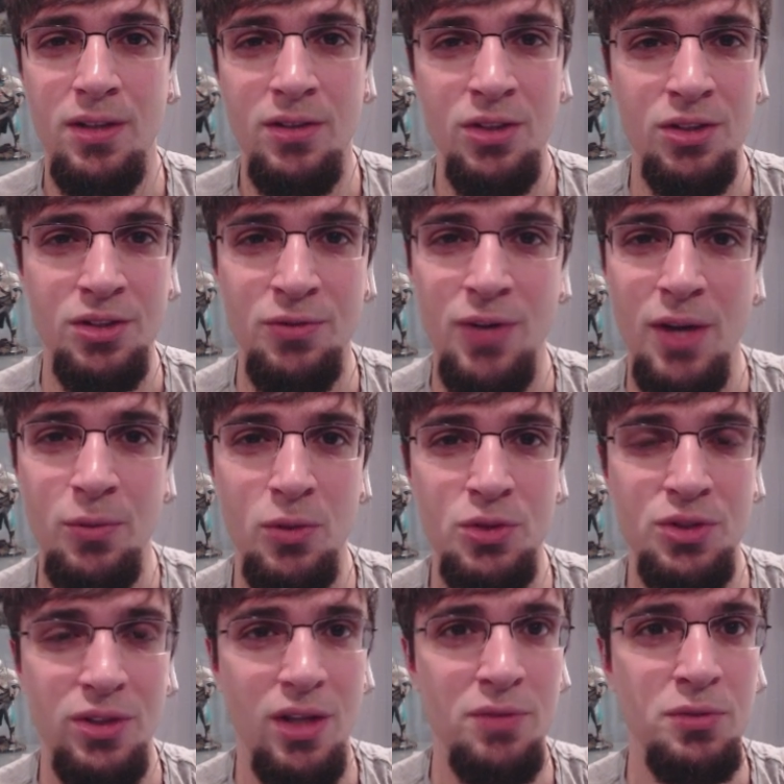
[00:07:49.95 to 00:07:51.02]
your Divine Rose
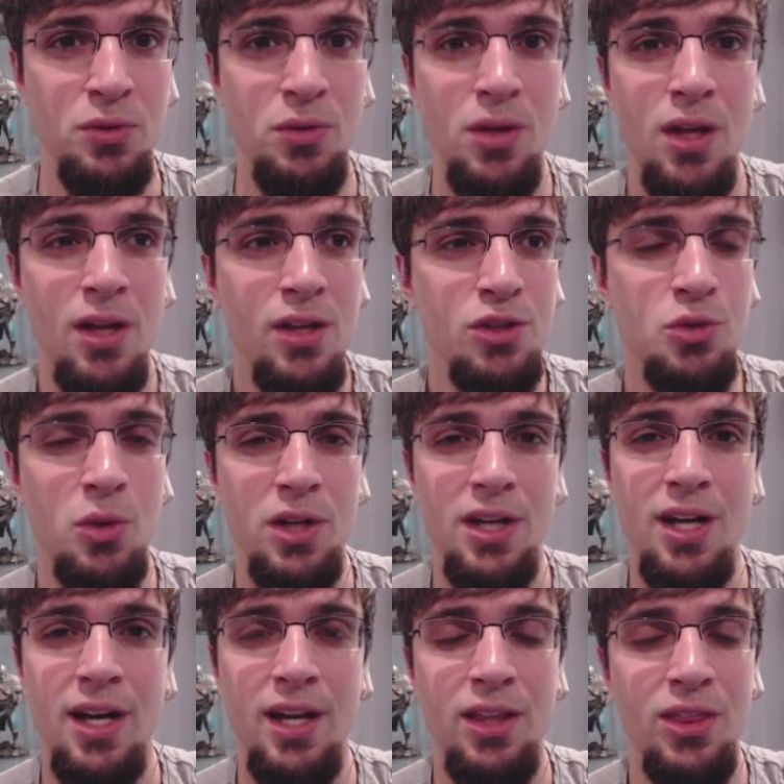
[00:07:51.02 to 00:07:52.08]
to level
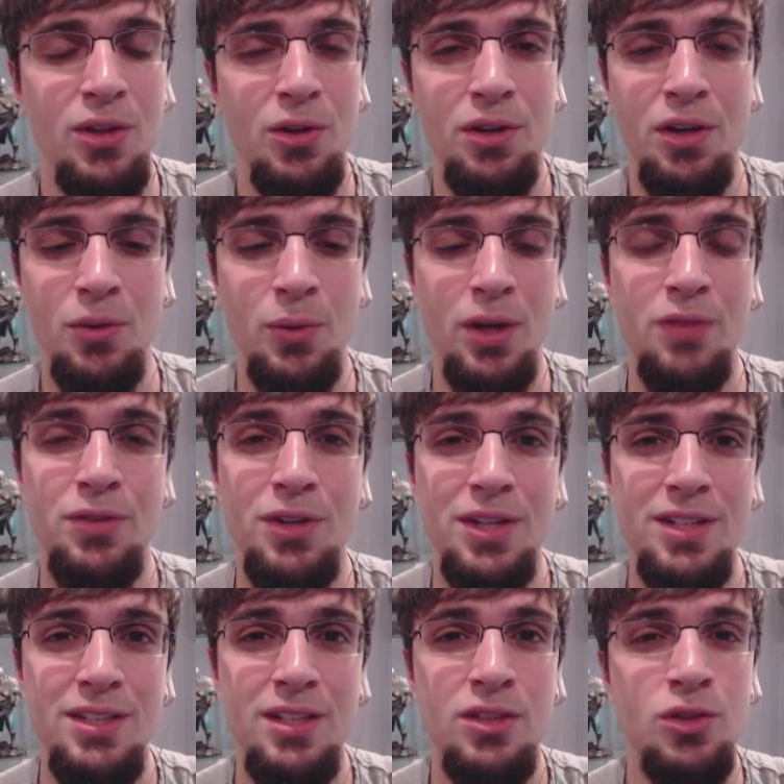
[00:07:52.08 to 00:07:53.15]
29, 30, or whatever it
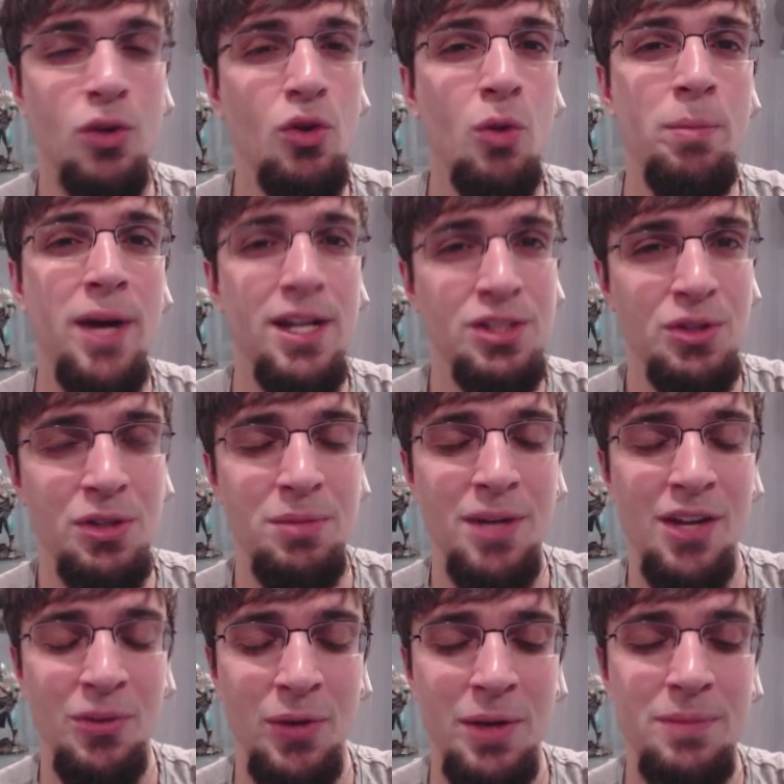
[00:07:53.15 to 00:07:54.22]
is, don't go past 30 by
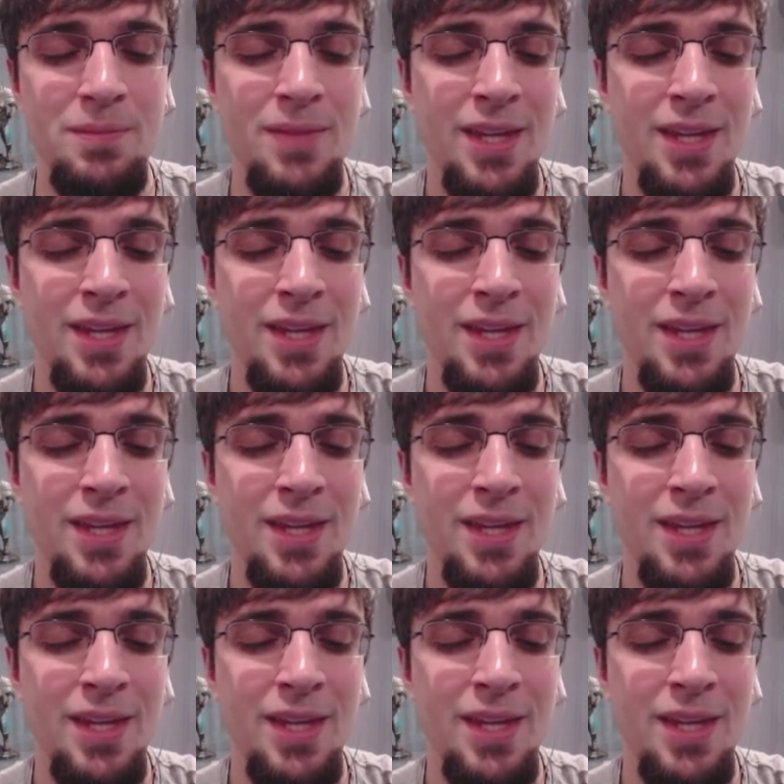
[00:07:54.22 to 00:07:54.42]
the way.